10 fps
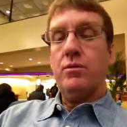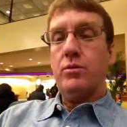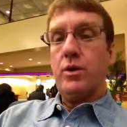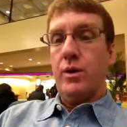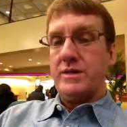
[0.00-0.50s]

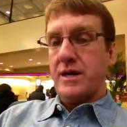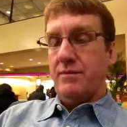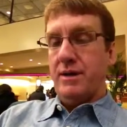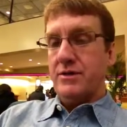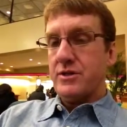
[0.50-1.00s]
request
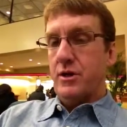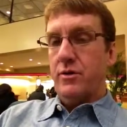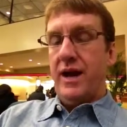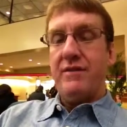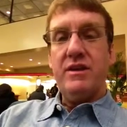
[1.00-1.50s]
comments
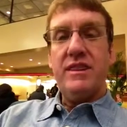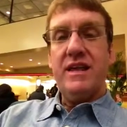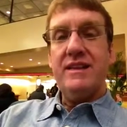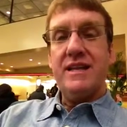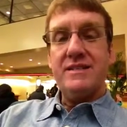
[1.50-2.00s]
on
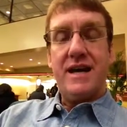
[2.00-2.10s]
everything that's a